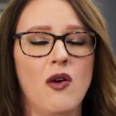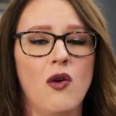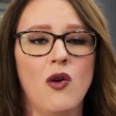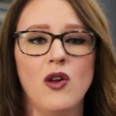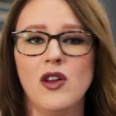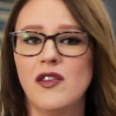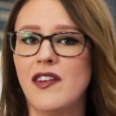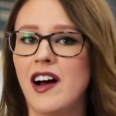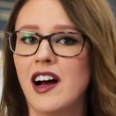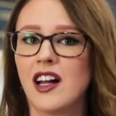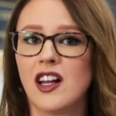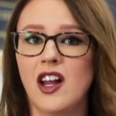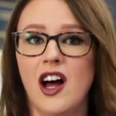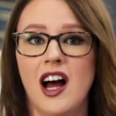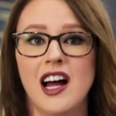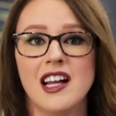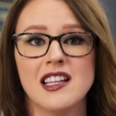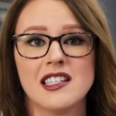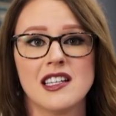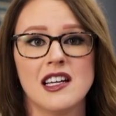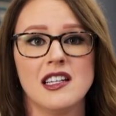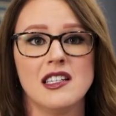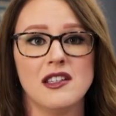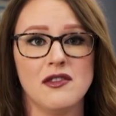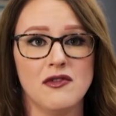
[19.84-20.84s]
All of our
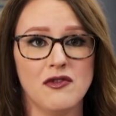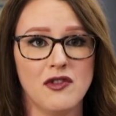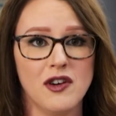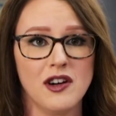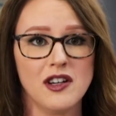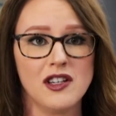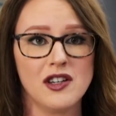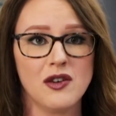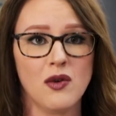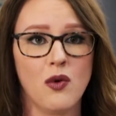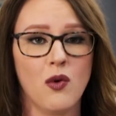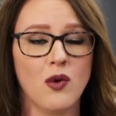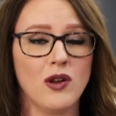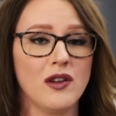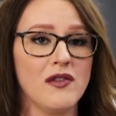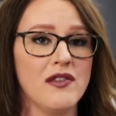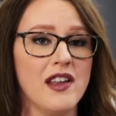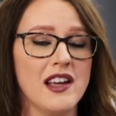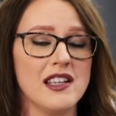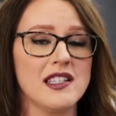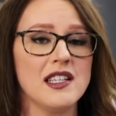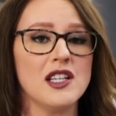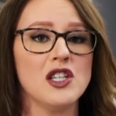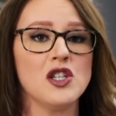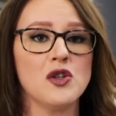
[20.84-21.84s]
clients are different, all
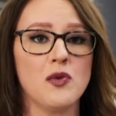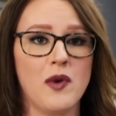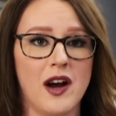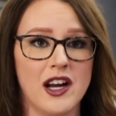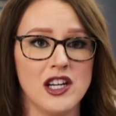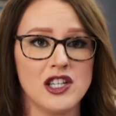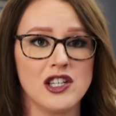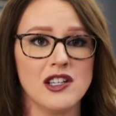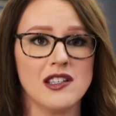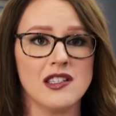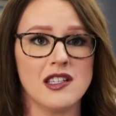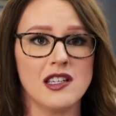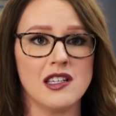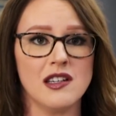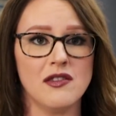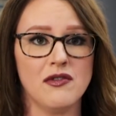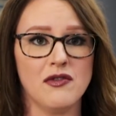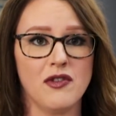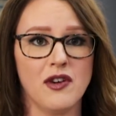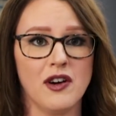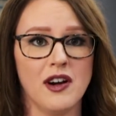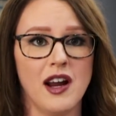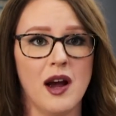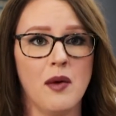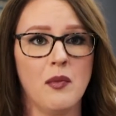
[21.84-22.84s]
of their situations are
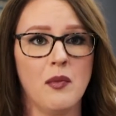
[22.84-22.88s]
different,